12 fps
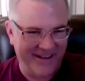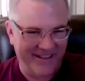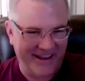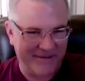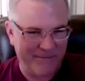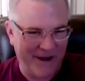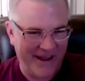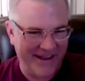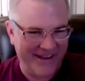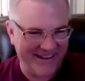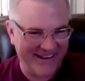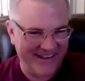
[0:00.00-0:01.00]
like
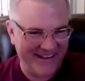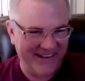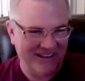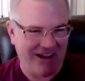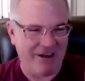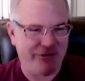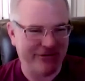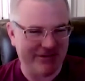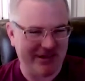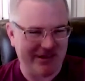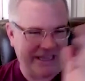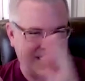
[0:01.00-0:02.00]
my
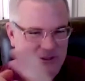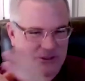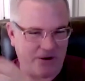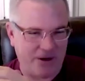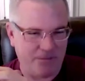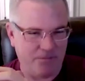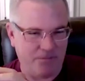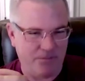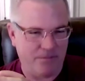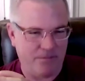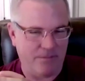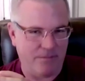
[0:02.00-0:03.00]
life like started
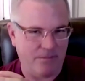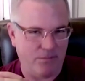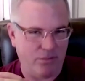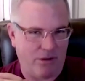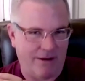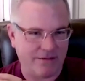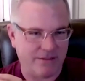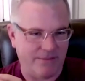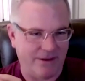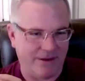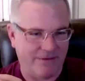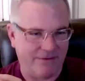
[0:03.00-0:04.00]

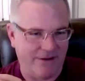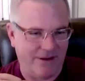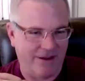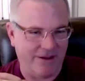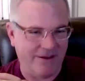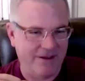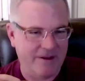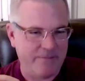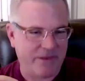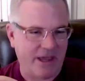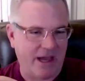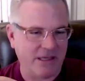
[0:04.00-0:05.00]
blossoming, right?
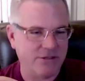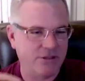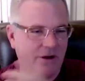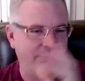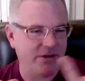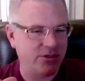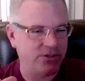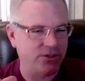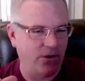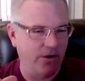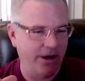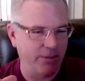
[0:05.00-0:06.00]
I still have the
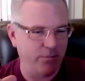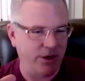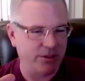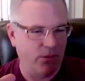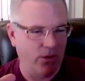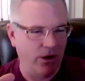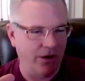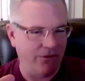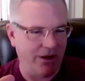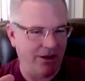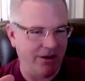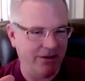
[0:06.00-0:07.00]
story, but it's more of
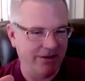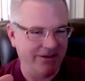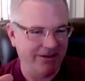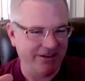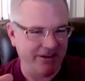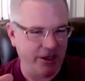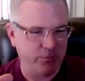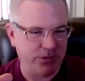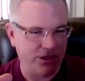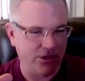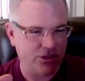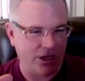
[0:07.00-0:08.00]
a
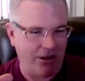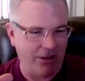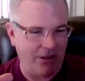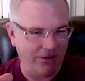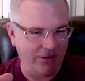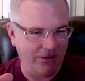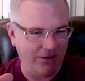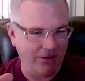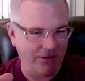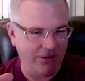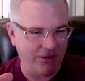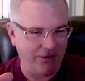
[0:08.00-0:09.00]
empty shell of a
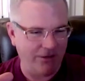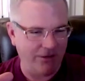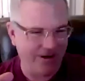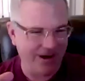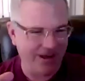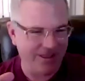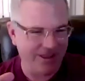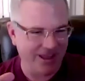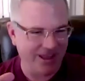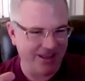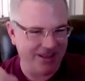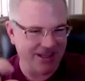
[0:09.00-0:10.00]
story than
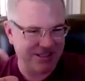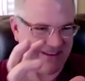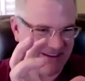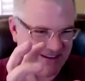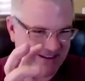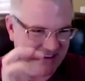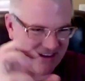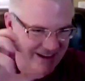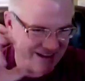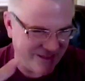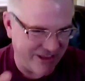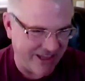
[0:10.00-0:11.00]
this thing
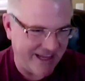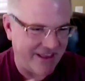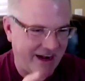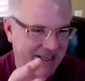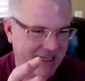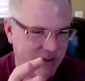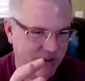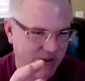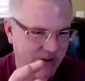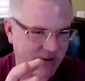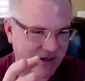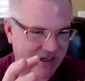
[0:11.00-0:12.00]
that I need to
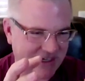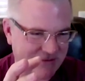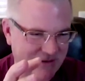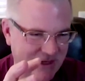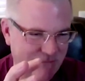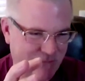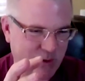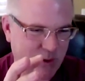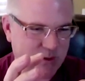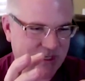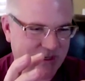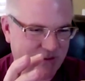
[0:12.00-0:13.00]
infuse
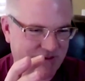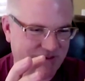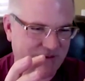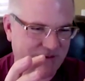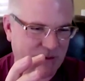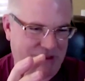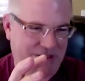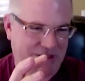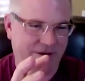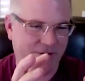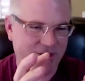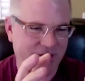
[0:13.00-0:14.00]
it with
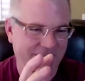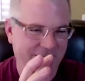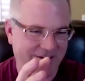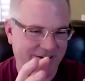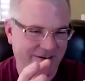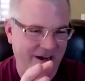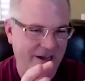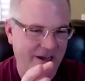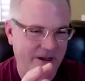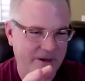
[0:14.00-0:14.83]
energy, right?